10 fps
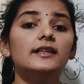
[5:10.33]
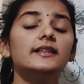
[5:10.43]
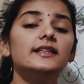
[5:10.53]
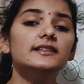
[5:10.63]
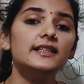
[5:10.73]

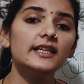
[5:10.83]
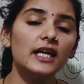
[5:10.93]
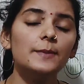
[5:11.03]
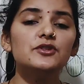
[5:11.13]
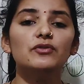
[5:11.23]
These three
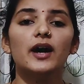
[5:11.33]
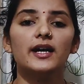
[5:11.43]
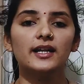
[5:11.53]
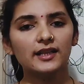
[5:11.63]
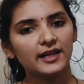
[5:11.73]
types of
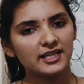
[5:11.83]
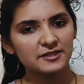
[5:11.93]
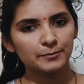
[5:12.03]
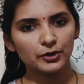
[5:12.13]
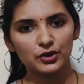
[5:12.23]
RNA that
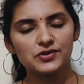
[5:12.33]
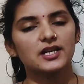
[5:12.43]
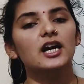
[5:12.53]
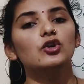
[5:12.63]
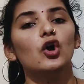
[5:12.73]
is produced
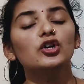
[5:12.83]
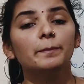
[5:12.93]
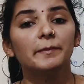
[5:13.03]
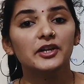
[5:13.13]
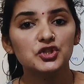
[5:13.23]
are not
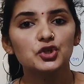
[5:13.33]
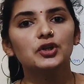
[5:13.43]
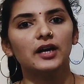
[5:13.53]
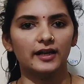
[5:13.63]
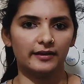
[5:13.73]

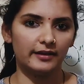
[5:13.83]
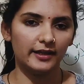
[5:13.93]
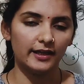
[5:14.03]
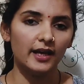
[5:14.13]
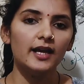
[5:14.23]
mature
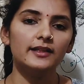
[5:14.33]
RNA.